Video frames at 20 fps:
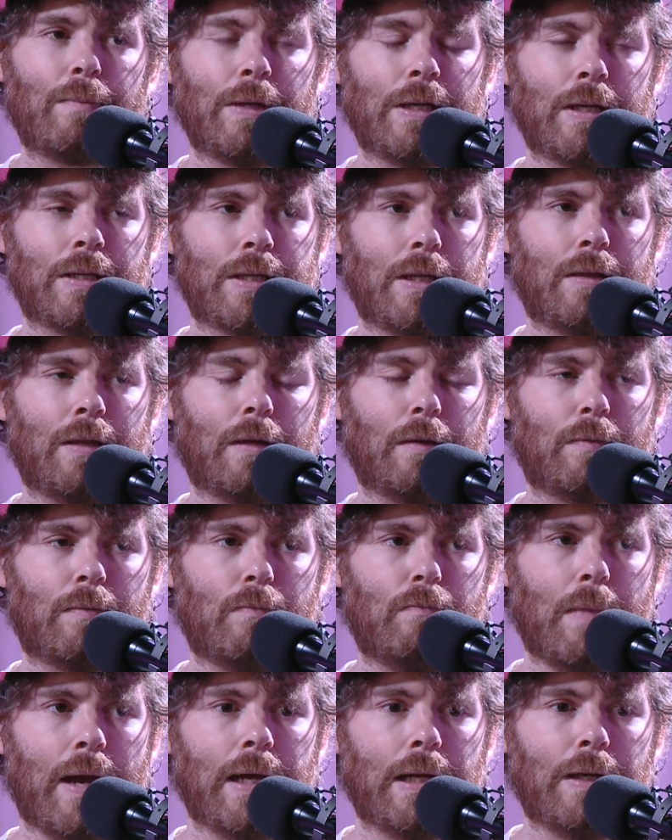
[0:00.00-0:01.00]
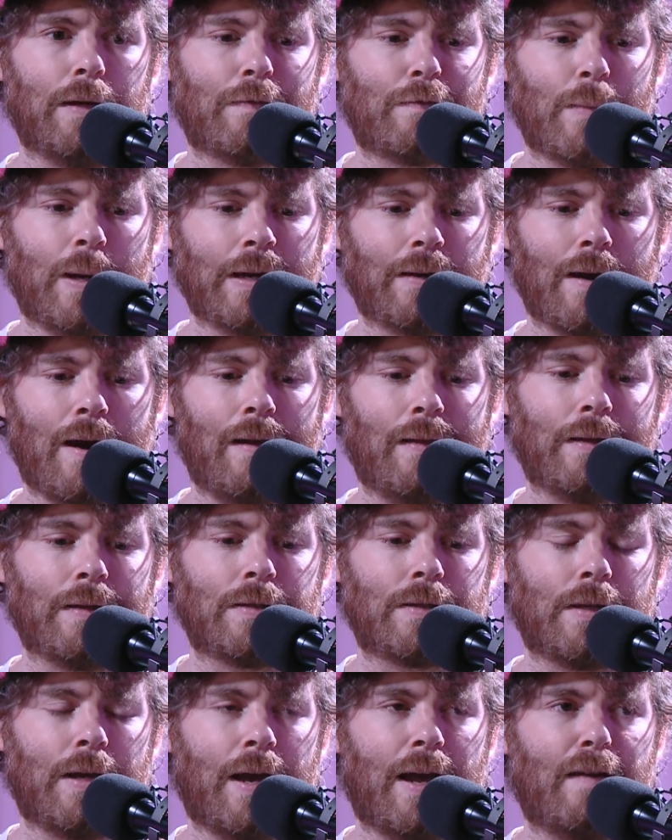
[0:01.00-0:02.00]
because I think many of my
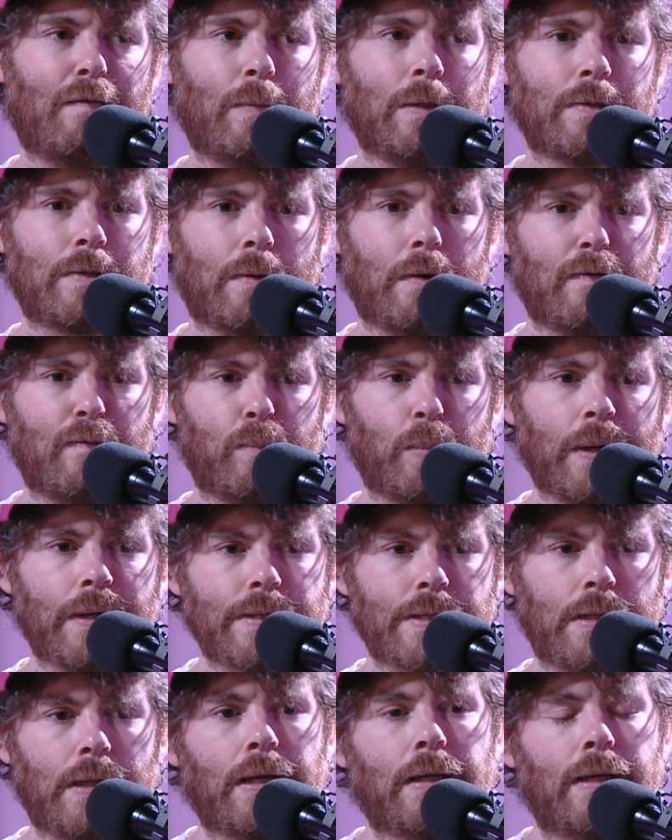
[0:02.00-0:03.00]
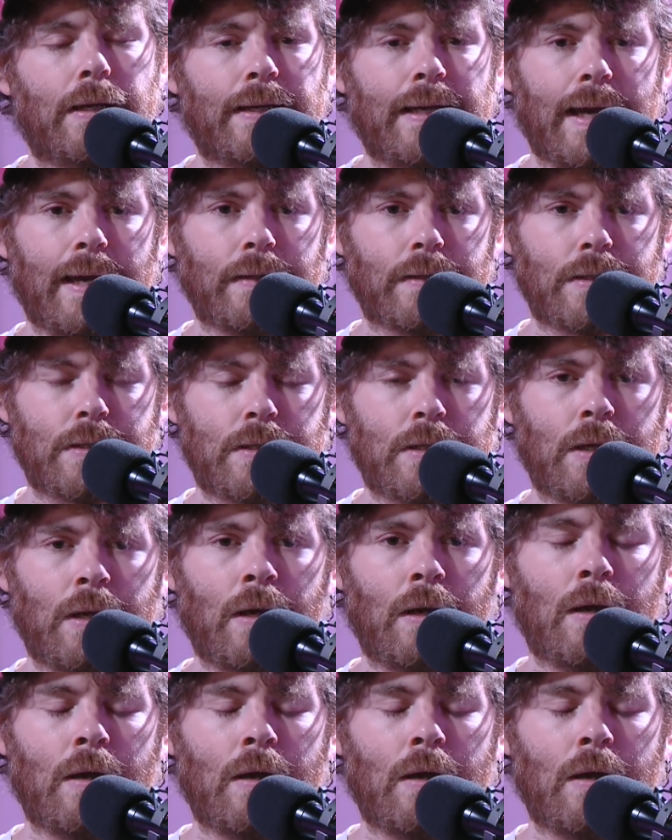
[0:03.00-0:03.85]
colleagues and I have been sort of bristling against